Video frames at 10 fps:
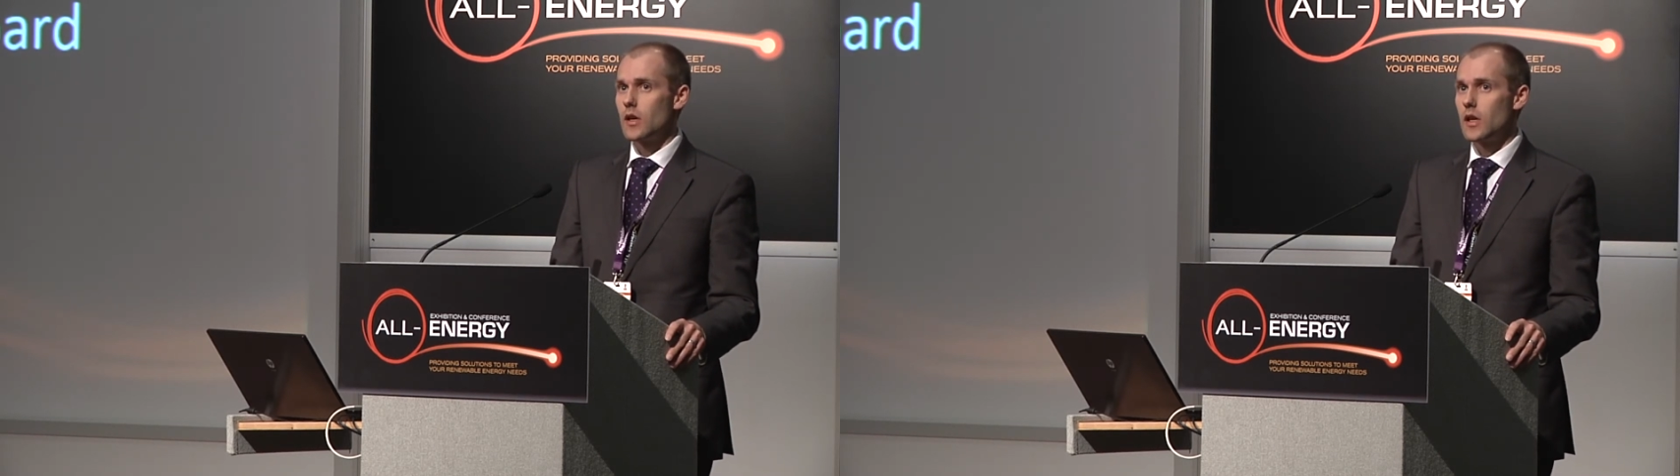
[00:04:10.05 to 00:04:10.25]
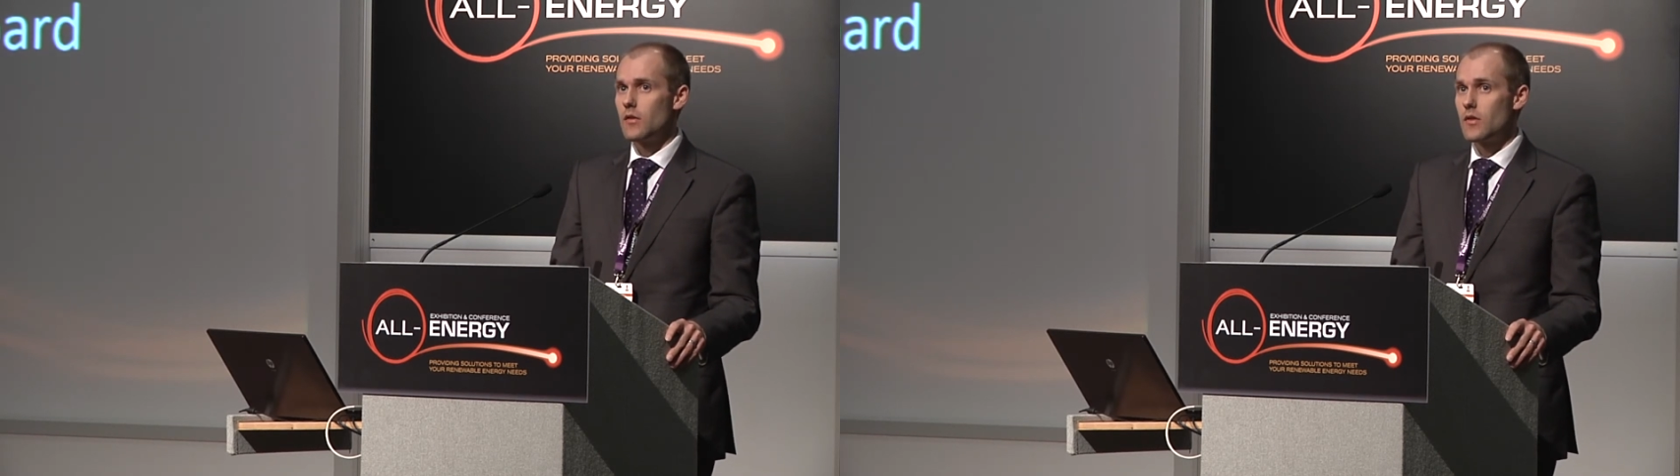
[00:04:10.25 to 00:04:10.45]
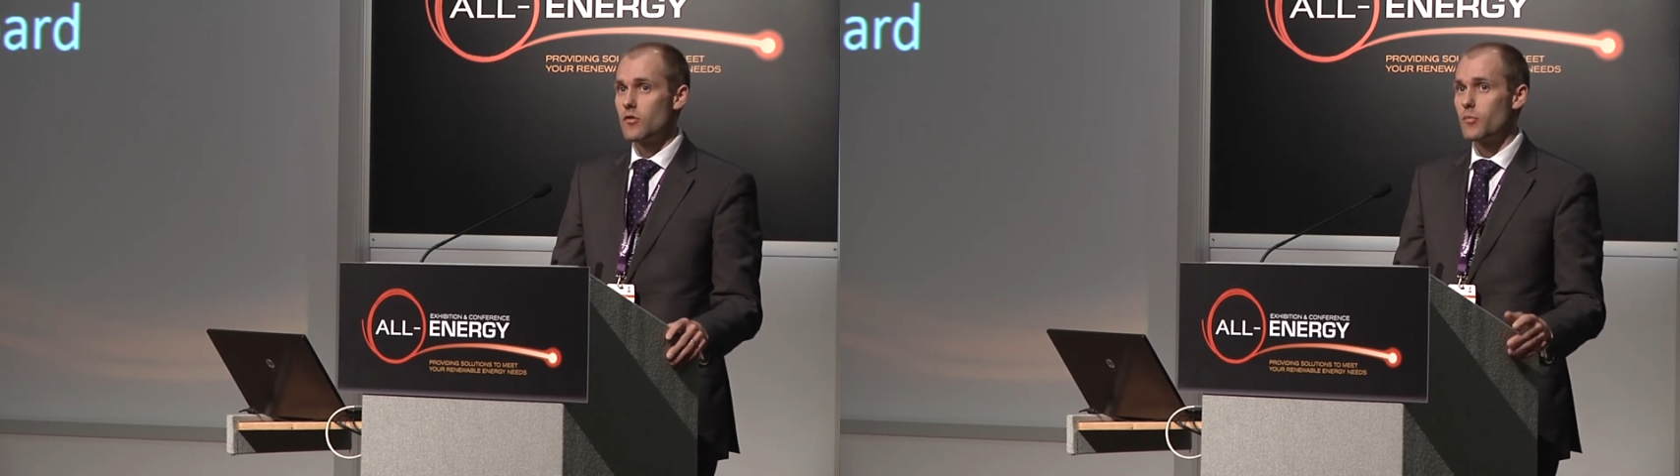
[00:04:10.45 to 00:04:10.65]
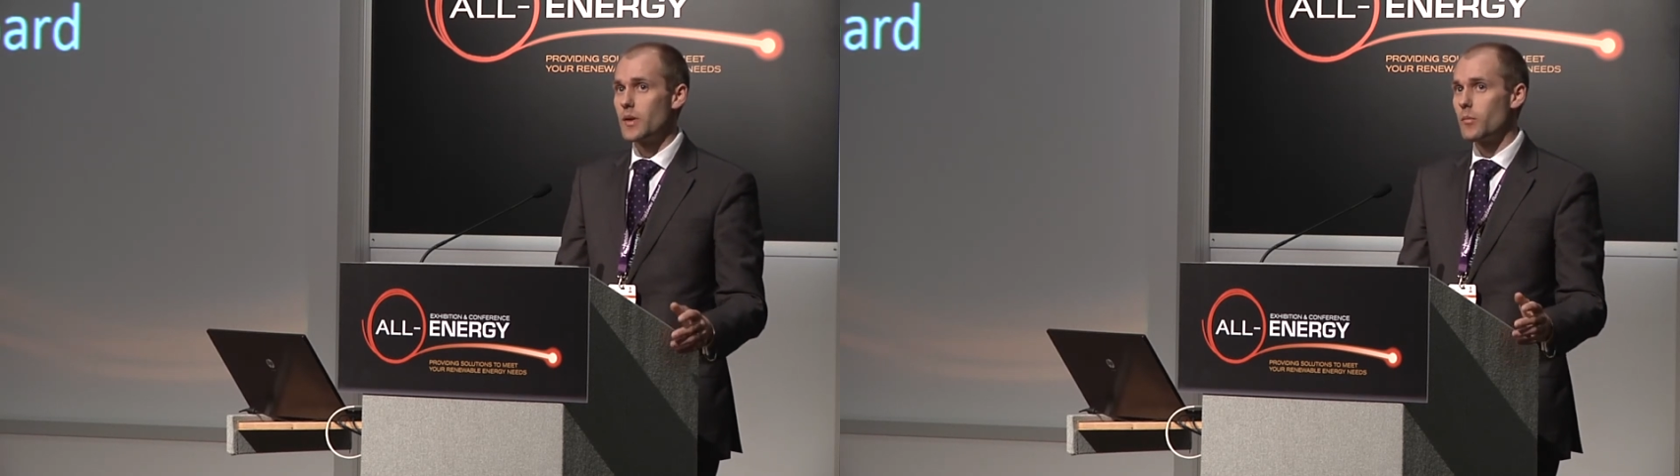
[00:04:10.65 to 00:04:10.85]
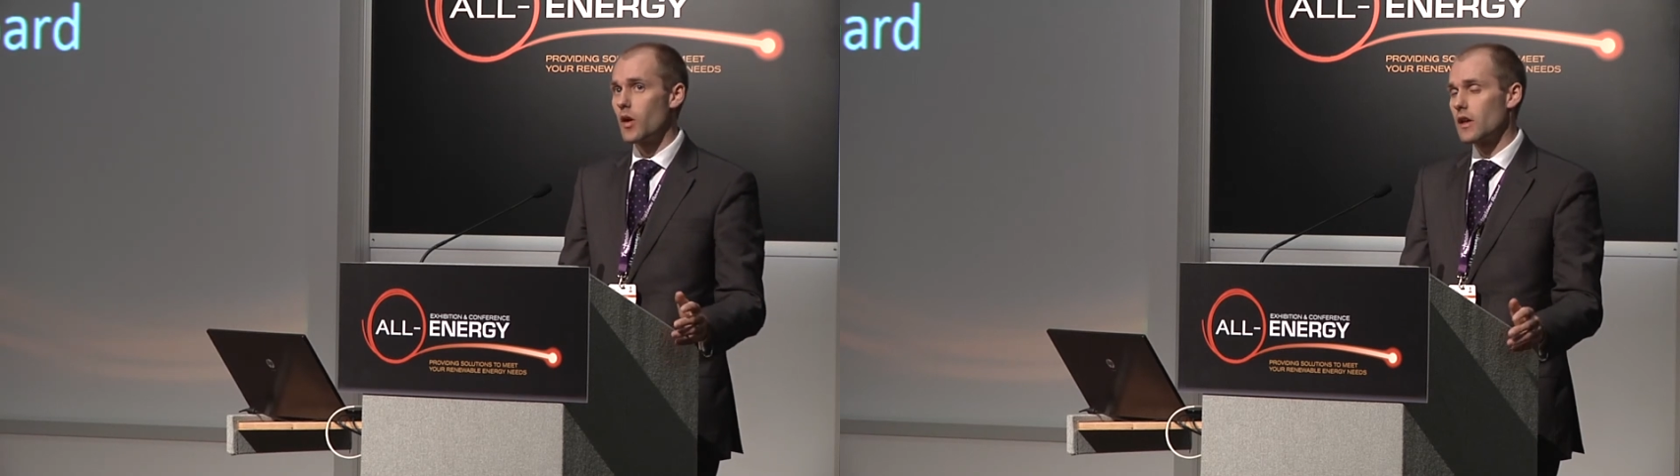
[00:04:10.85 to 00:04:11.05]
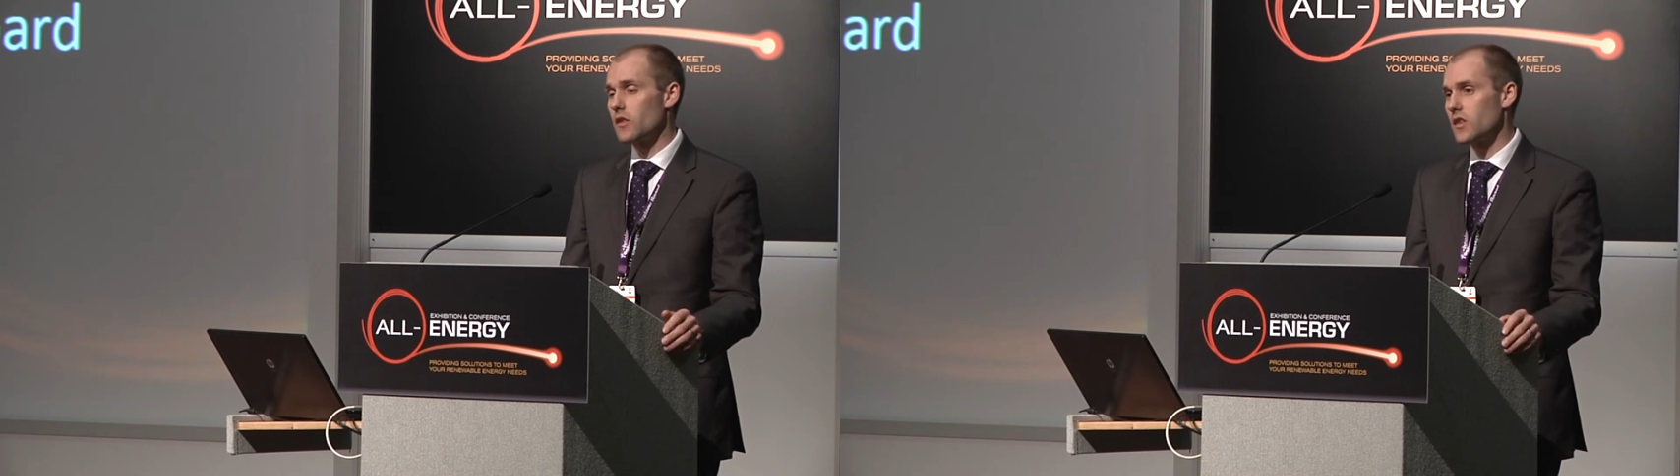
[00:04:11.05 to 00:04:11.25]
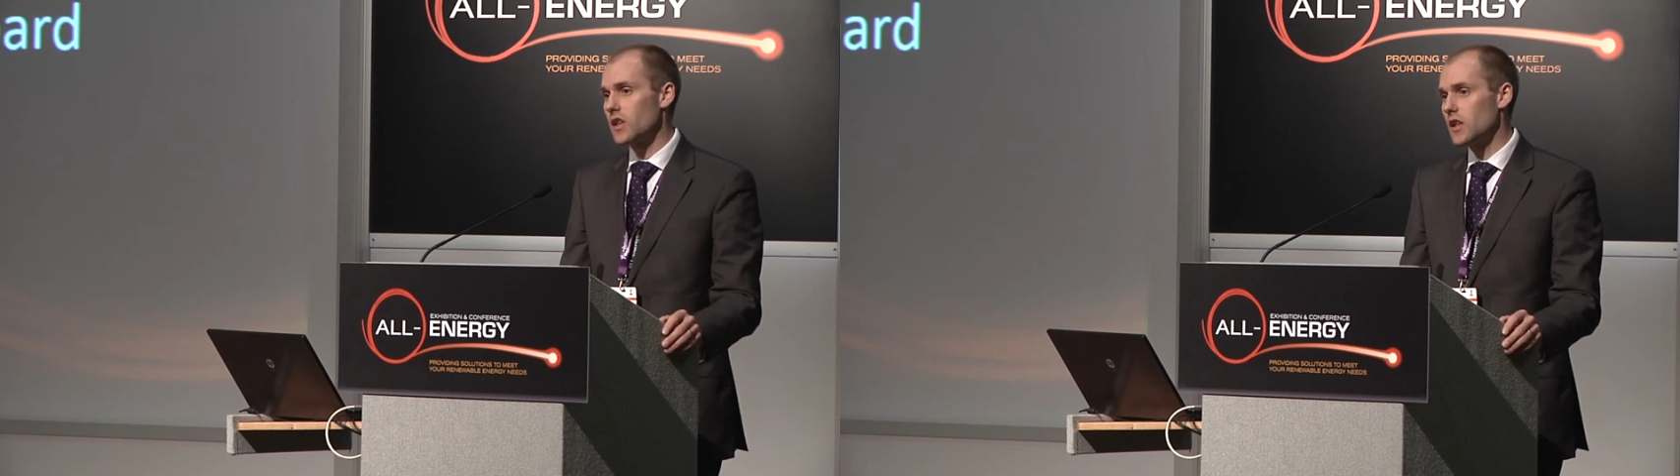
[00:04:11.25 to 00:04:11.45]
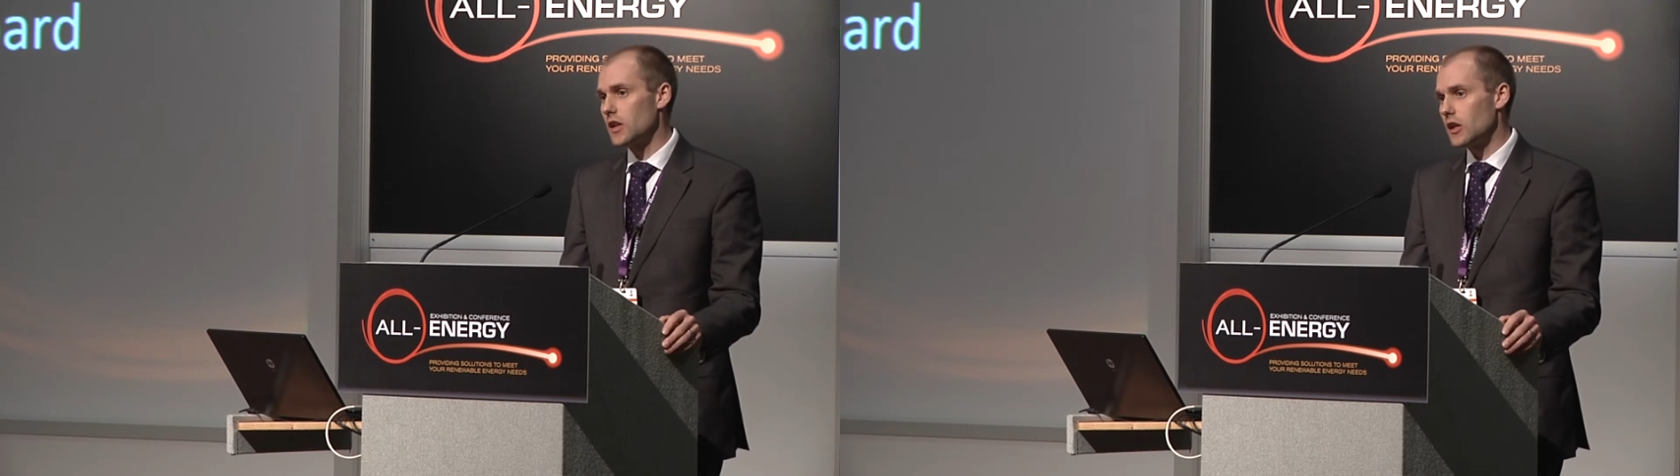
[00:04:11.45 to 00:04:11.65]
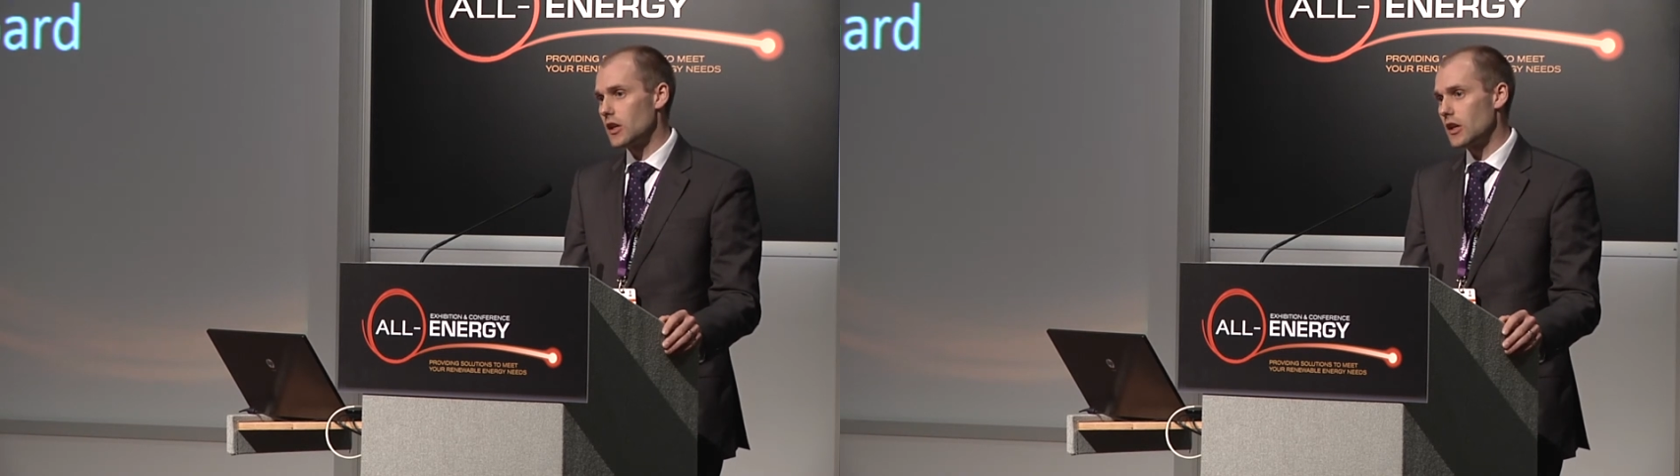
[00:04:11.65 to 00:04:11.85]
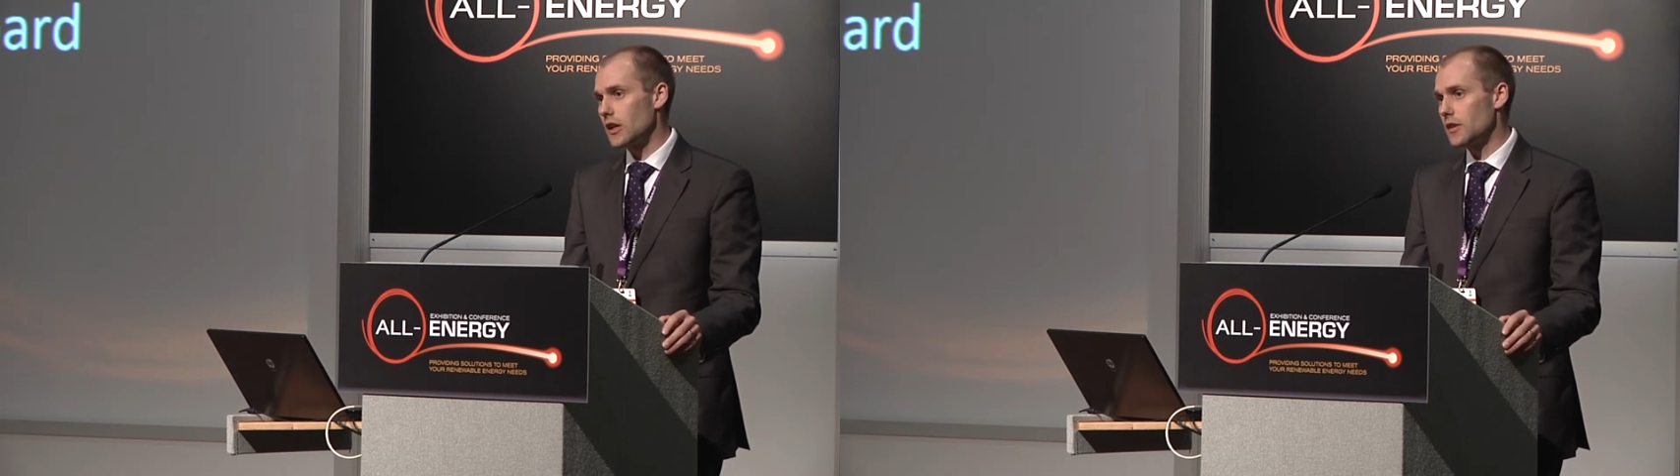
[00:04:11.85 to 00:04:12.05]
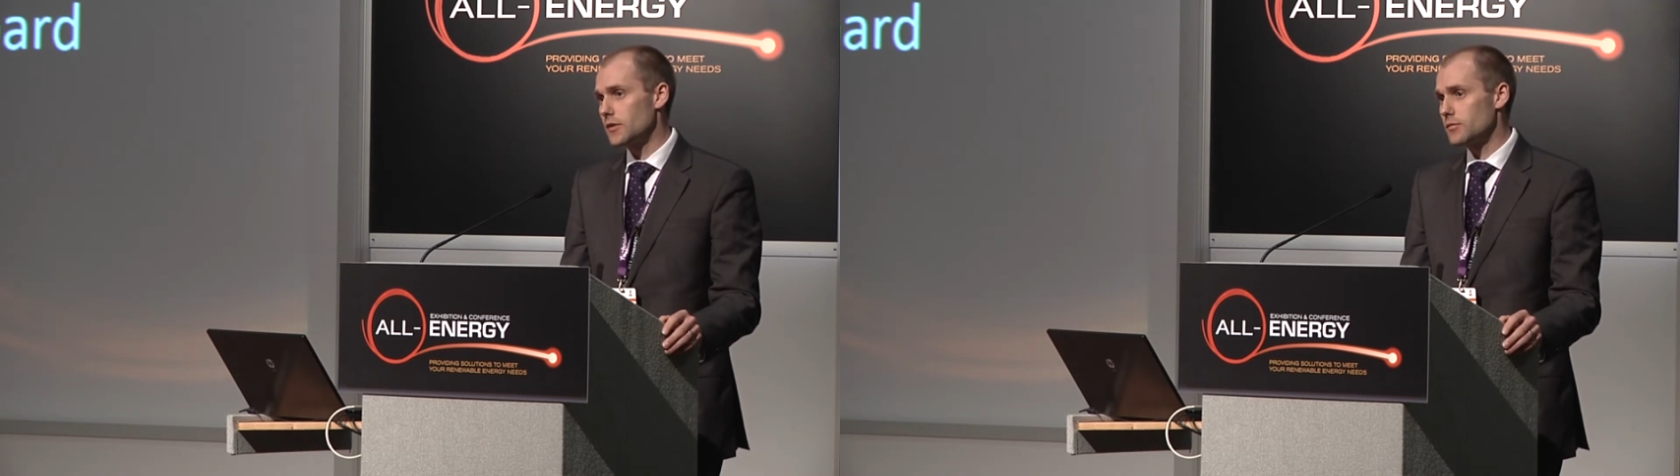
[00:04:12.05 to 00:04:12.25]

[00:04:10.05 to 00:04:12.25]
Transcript: if you've been by the uh,